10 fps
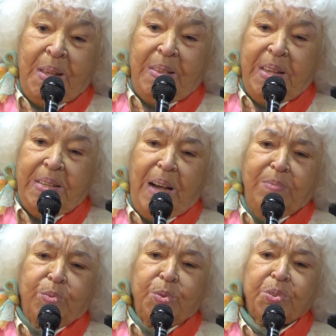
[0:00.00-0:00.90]
they
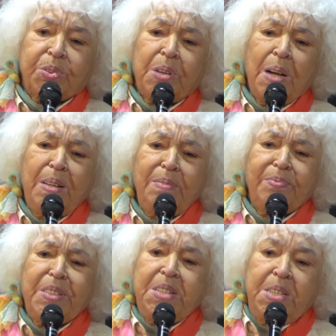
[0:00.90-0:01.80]
have to struggle
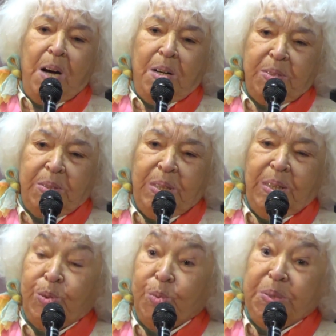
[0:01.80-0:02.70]
very hard
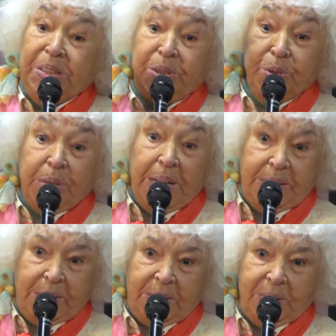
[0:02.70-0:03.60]
to be
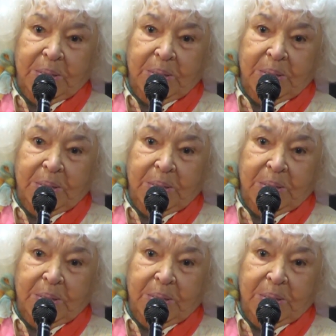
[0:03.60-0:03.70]
educated